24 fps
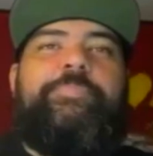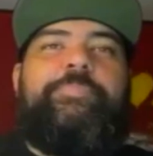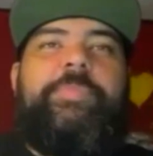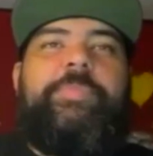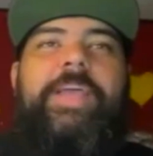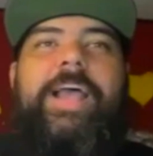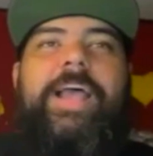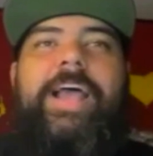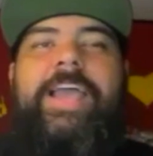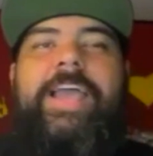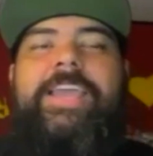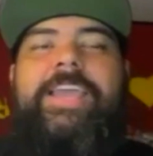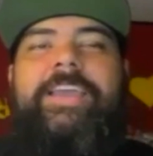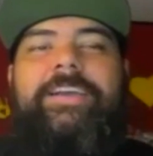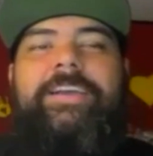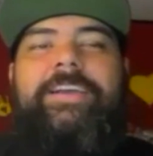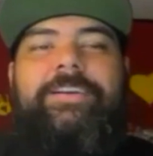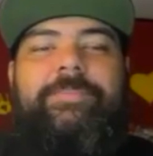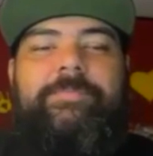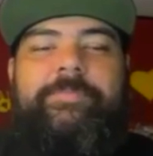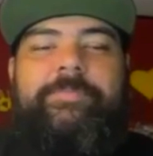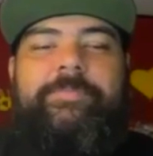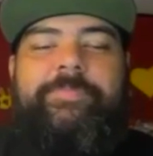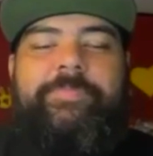I
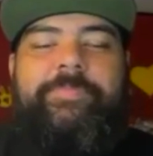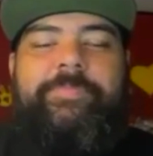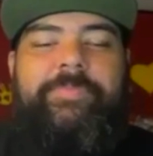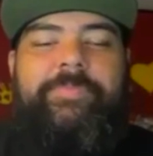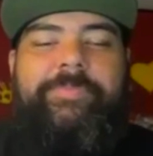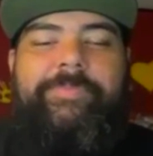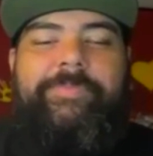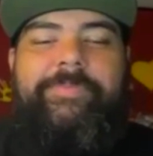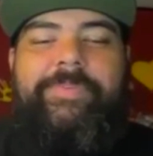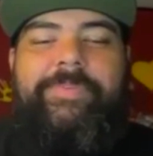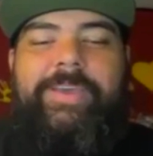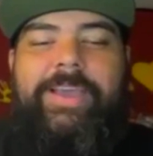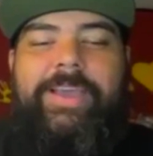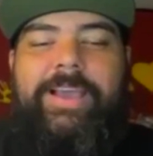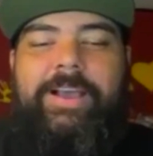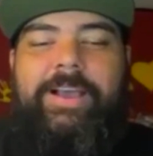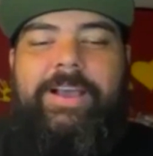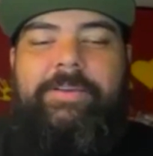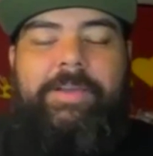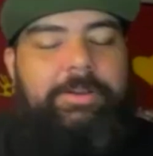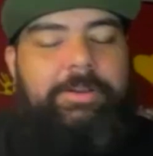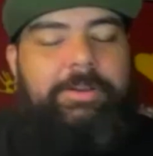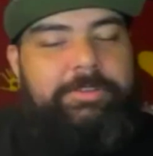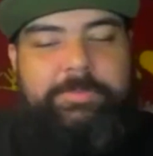
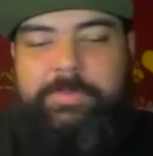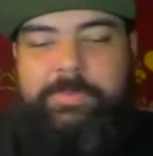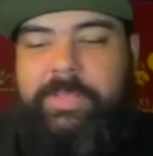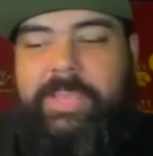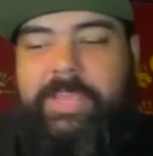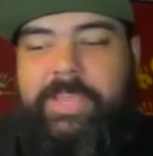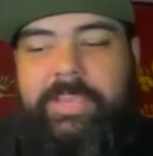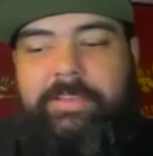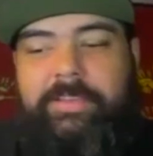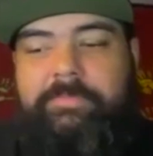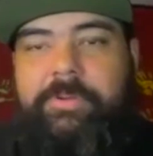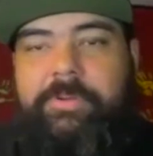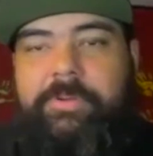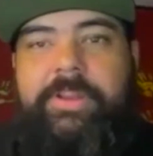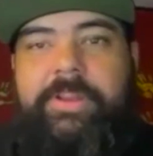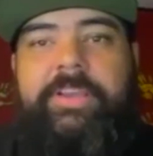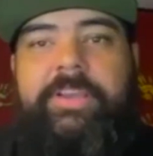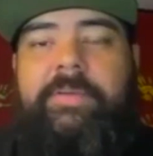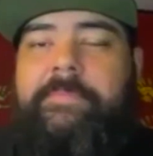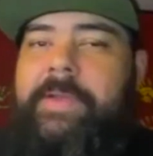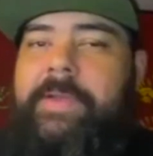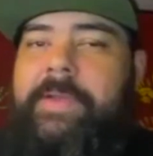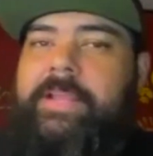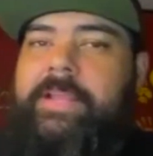was playing pretty
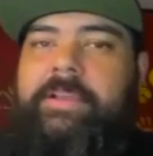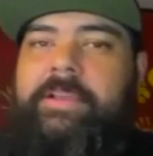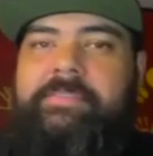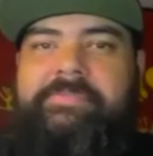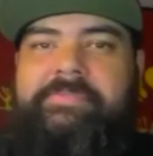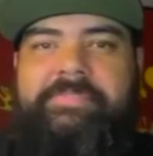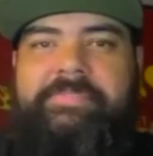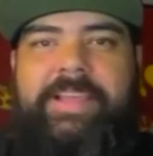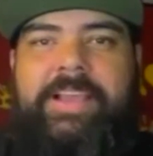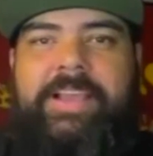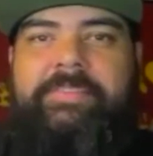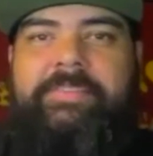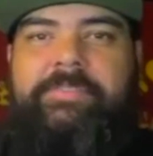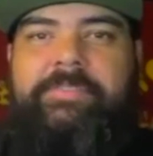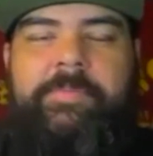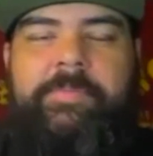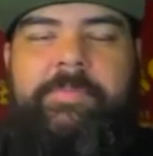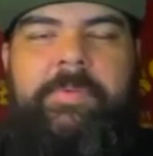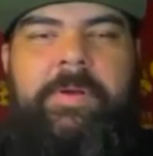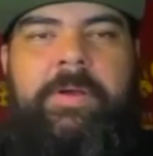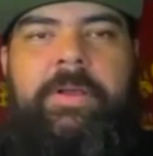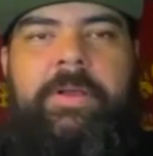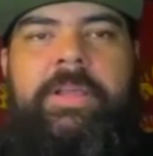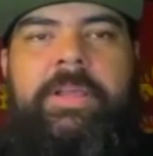competitive flag
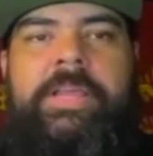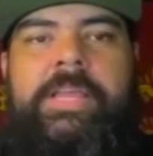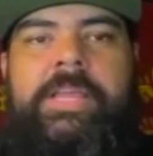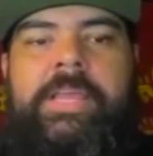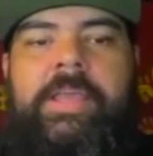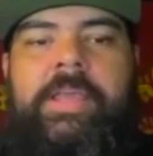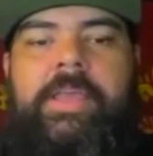football.